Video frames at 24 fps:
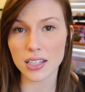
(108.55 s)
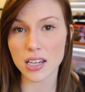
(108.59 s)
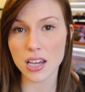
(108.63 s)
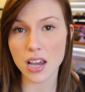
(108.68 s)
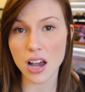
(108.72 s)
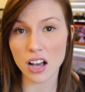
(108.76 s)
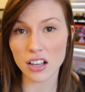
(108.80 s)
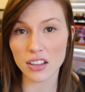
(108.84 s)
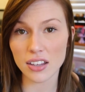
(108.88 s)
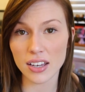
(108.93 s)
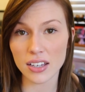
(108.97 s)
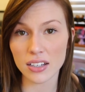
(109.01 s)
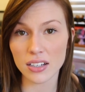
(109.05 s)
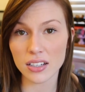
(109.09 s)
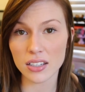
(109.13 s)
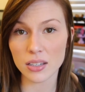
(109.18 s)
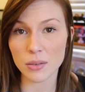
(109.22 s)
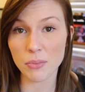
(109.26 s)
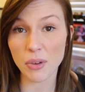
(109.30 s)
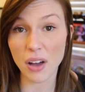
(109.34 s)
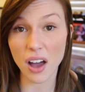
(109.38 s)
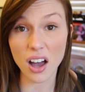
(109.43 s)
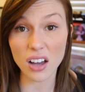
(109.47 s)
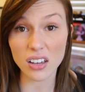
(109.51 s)
to young ladies
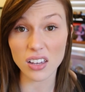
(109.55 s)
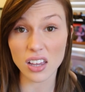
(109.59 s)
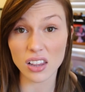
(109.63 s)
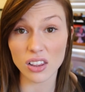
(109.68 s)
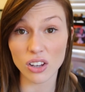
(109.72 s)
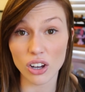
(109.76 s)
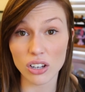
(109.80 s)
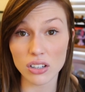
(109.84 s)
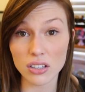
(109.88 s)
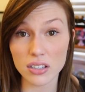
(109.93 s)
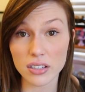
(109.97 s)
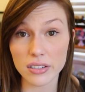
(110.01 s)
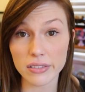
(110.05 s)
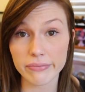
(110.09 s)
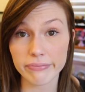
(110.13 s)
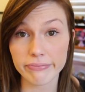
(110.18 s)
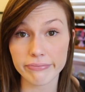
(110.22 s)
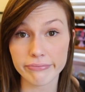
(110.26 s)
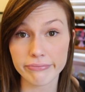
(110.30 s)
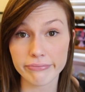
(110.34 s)
in parking lots.